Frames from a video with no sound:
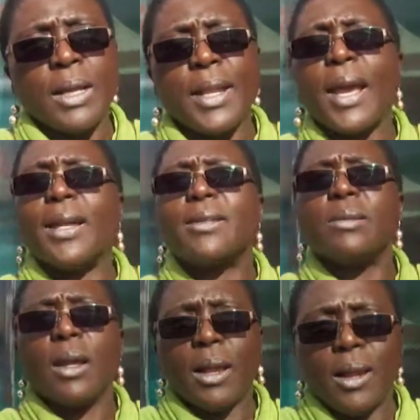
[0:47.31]
They had
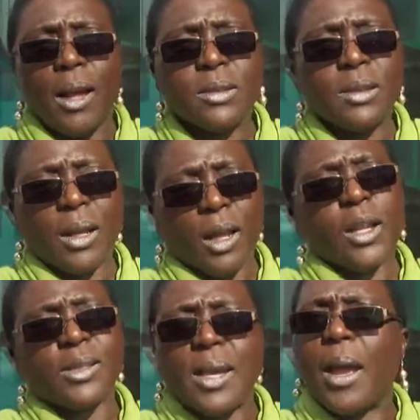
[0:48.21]
a
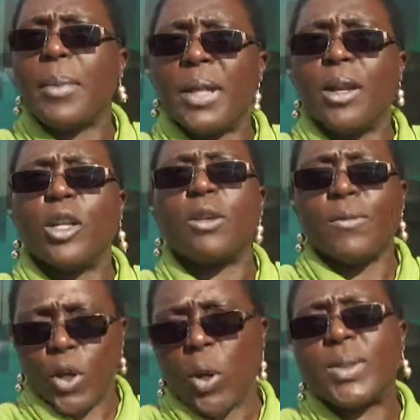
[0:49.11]
lot of time and a lot
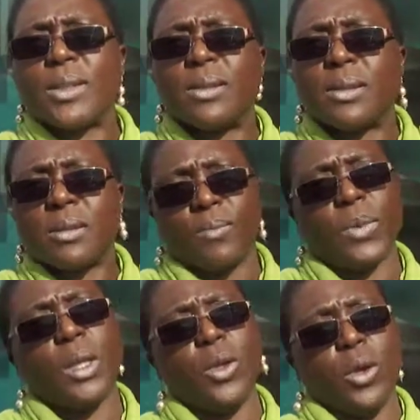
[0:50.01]
of notice,
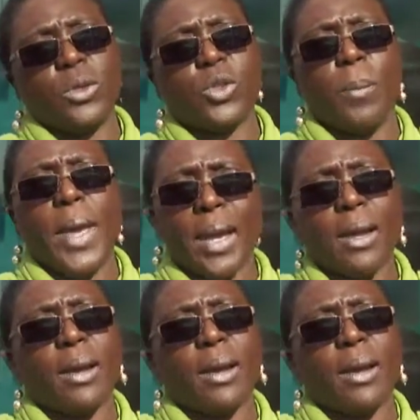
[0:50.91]
you know, to make